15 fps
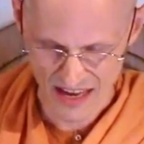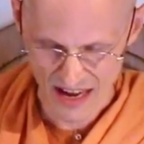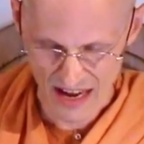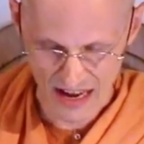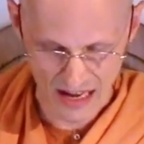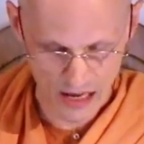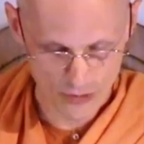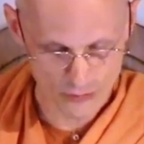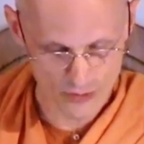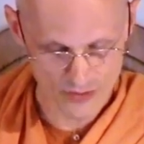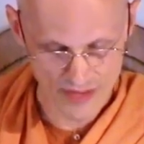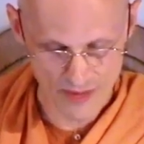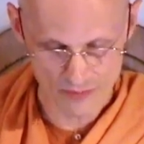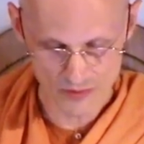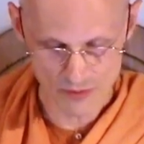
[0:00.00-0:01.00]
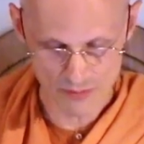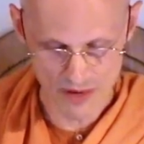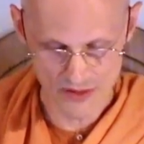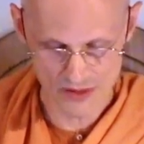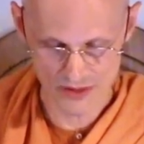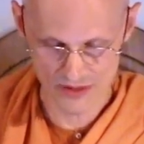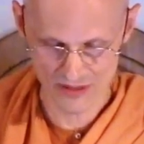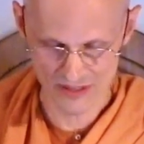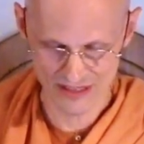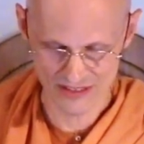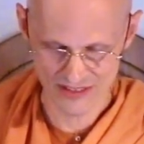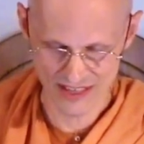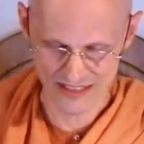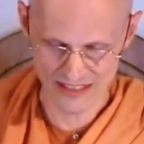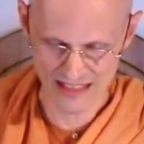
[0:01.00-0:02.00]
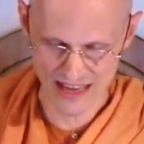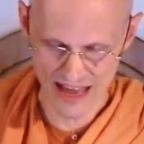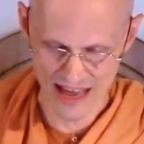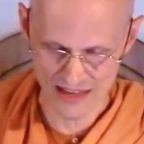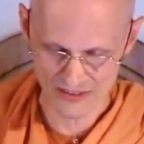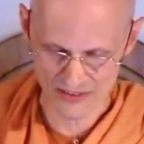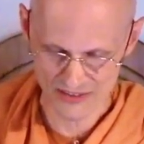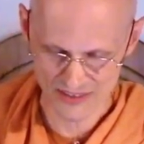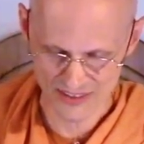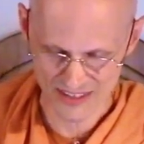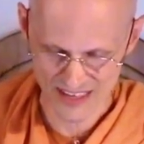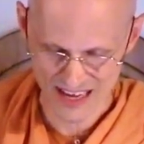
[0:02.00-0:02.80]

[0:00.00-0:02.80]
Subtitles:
I offered them to mother, he said at last,